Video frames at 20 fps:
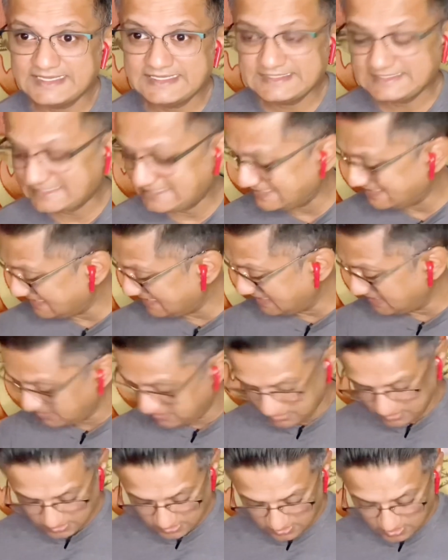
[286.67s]
is the end
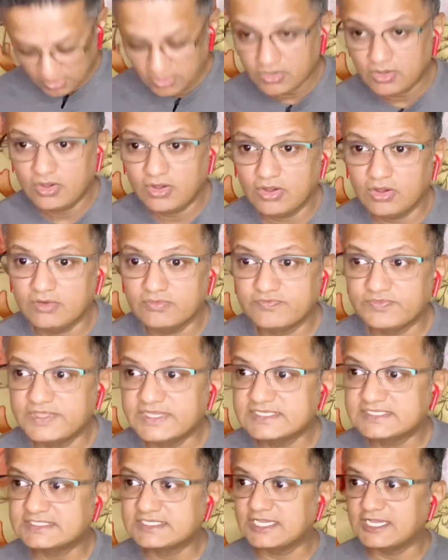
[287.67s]
of
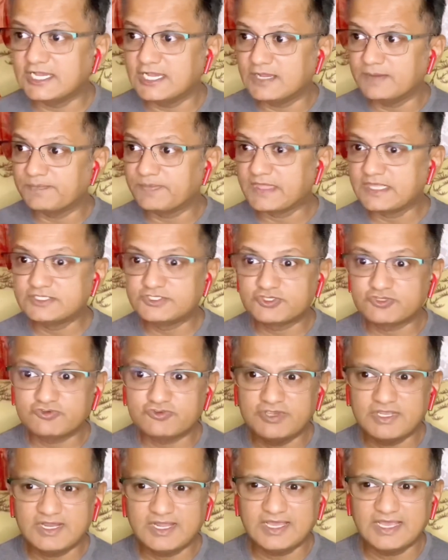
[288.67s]
this
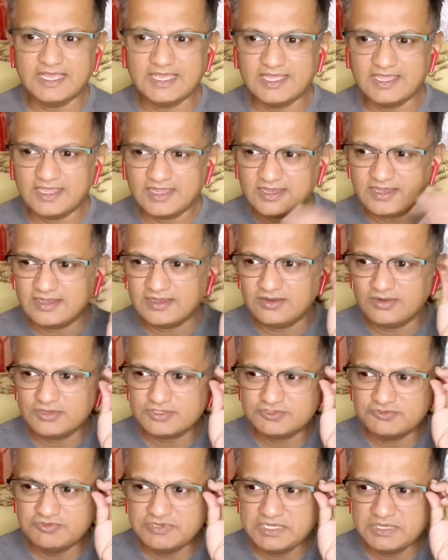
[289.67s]
trailer. It looks
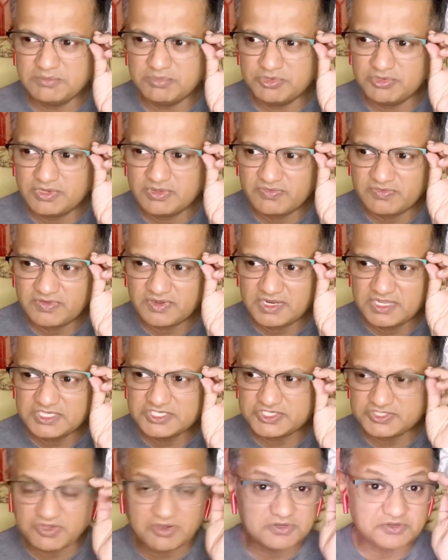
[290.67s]
really beautifully
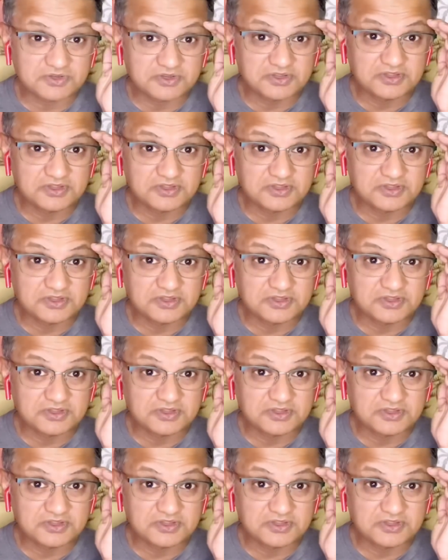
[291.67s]
shot.